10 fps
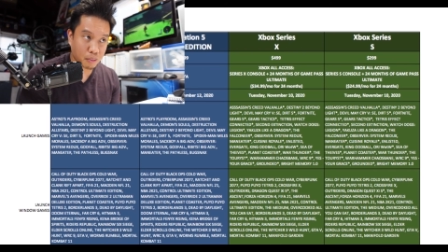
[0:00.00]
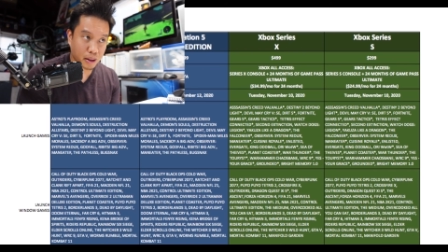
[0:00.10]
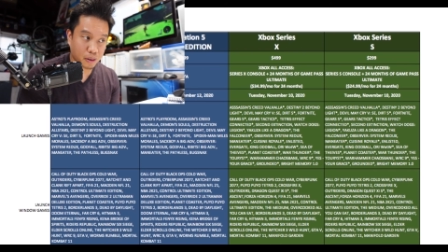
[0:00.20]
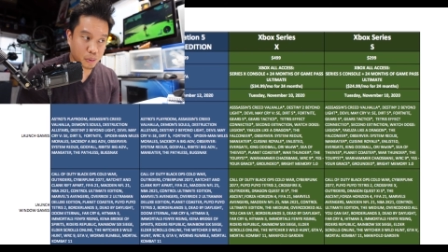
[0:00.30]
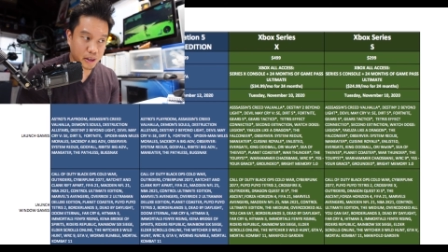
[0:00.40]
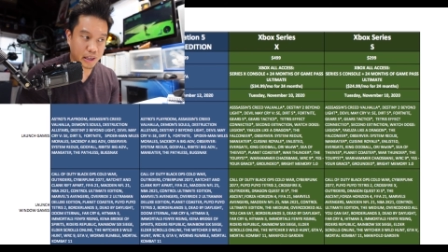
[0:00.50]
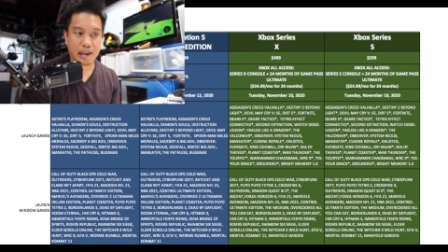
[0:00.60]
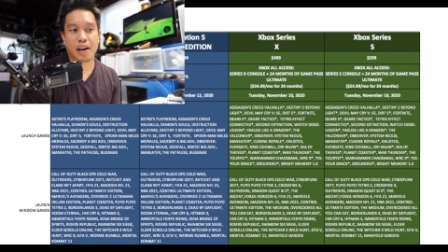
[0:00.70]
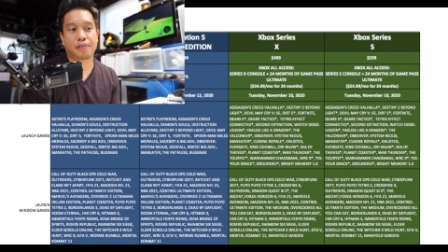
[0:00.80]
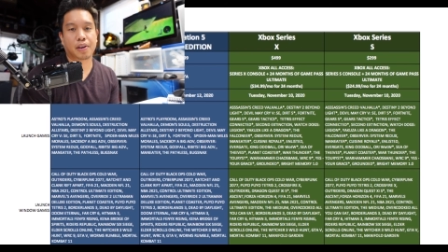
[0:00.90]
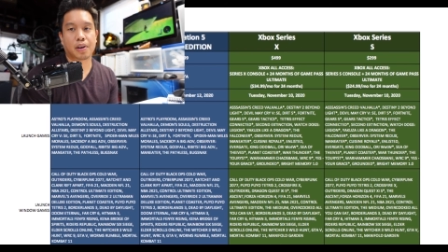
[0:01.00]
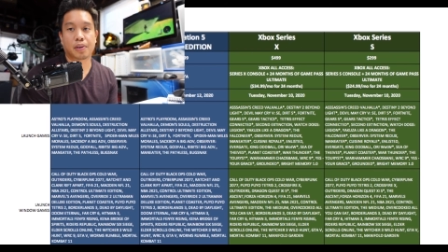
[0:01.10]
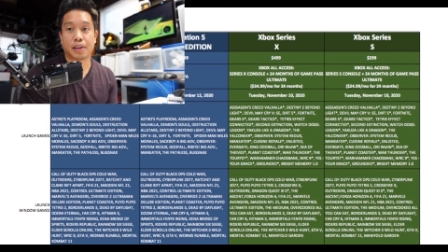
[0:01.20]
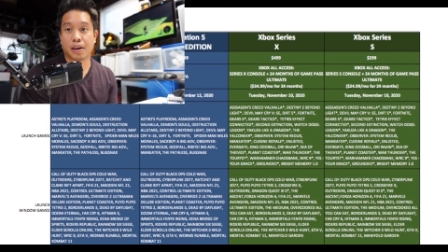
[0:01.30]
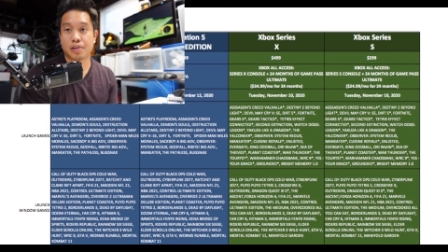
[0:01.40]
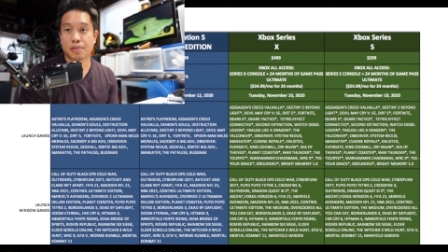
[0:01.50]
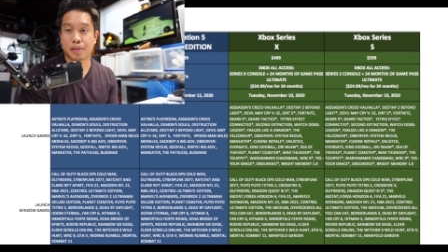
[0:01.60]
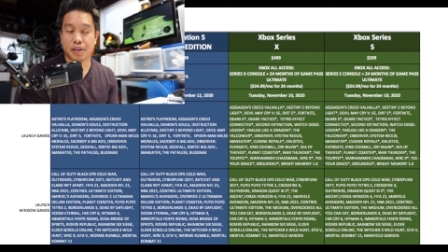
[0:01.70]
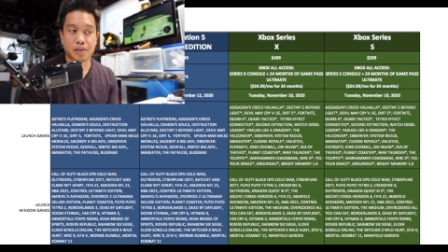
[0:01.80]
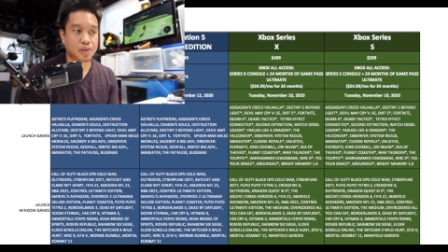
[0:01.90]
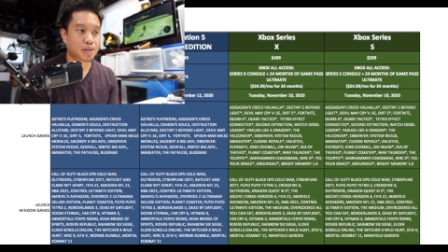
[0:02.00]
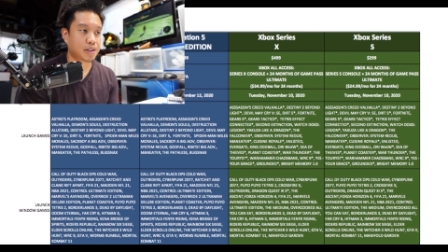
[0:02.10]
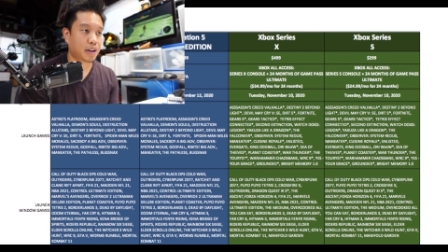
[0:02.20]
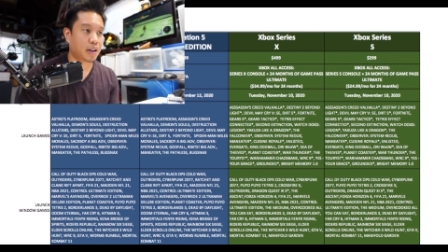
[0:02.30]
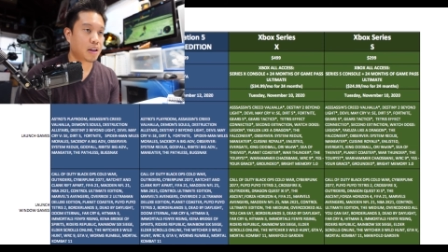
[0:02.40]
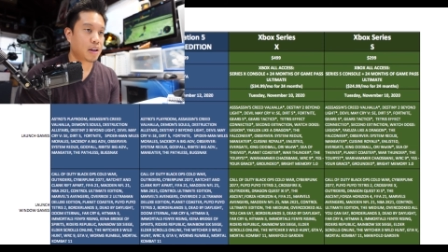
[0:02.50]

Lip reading: about a week and a half ago, and that was really interesting.